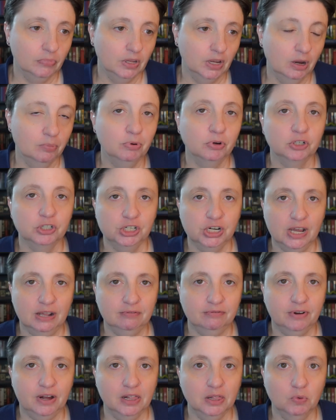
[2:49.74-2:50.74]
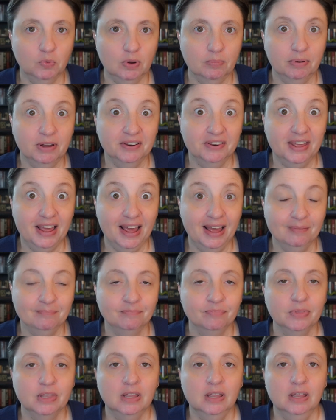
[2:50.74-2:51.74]
a book chat follow up on that.
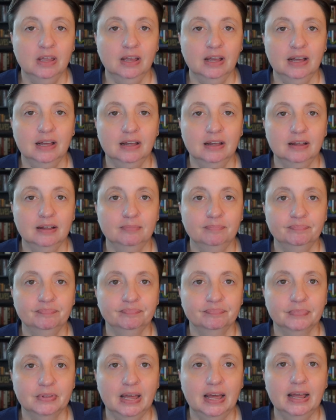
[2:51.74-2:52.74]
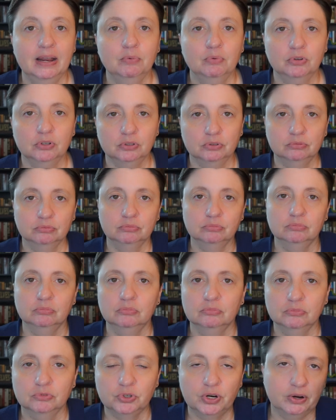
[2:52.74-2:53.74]
Um, I will
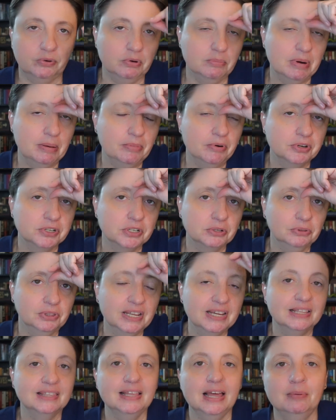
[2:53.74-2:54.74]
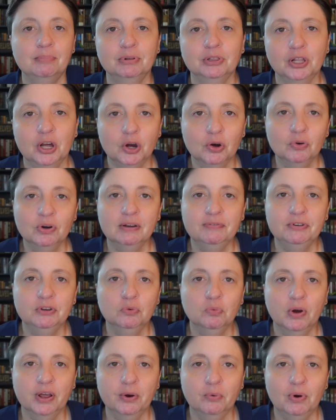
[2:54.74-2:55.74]
try to remember to link that below if you
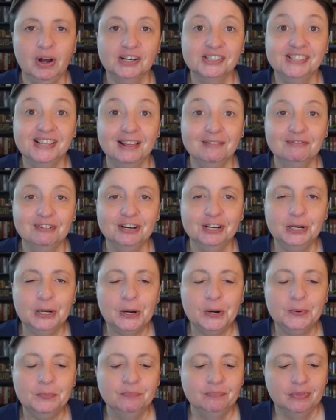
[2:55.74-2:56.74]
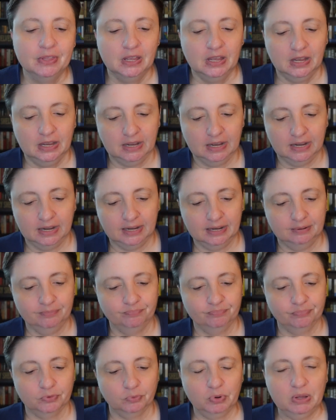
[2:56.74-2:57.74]
want to watch that video.
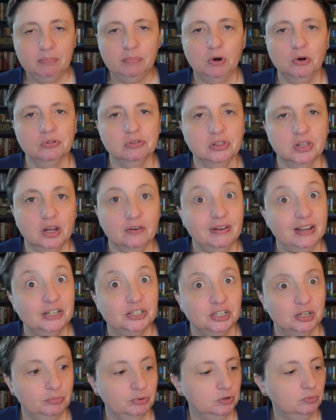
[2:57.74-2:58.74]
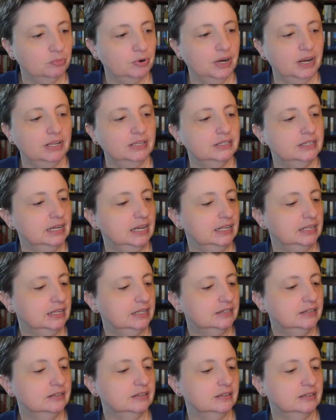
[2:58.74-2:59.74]
Um, we both love HW Brands, and
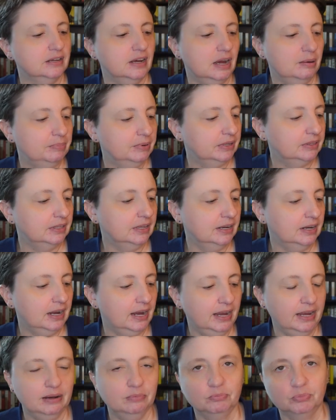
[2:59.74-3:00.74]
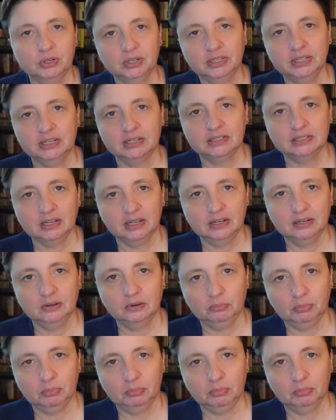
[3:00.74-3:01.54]
this is a topic that I am really excited